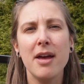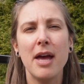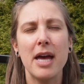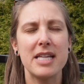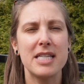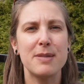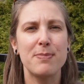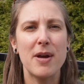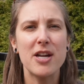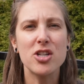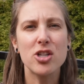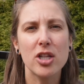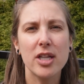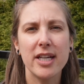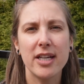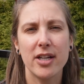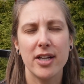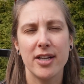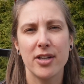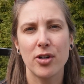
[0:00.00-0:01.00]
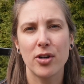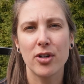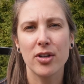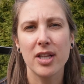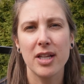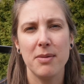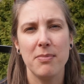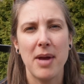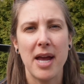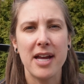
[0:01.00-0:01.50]
especially in
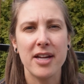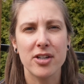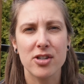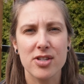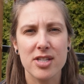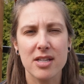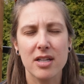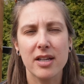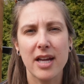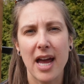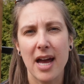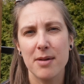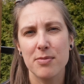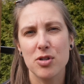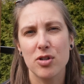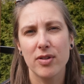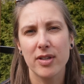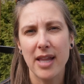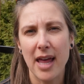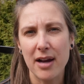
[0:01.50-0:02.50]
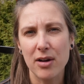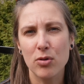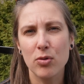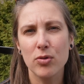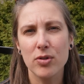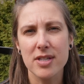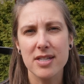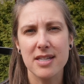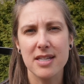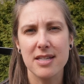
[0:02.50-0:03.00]
early May, you're still capturing that
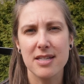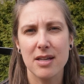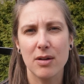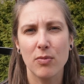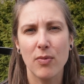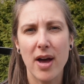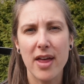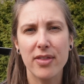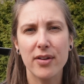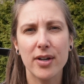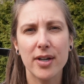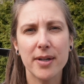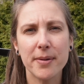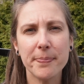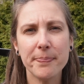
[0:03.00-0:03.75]
cool season weather